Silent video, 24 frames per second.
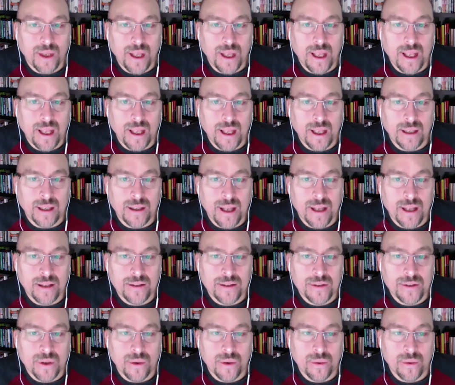And
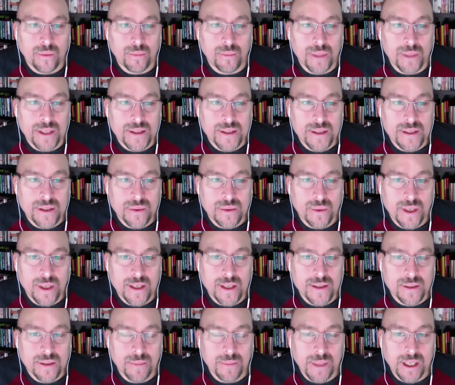so business
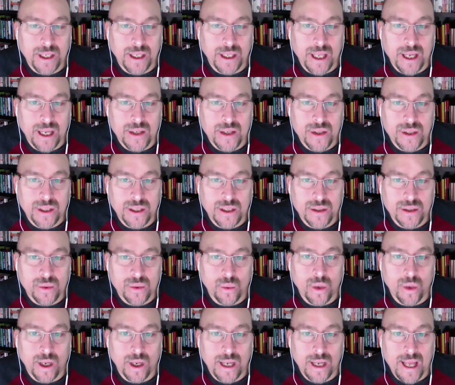risk mitigation is
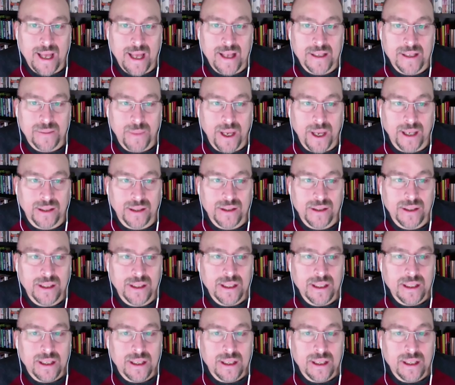one aspect.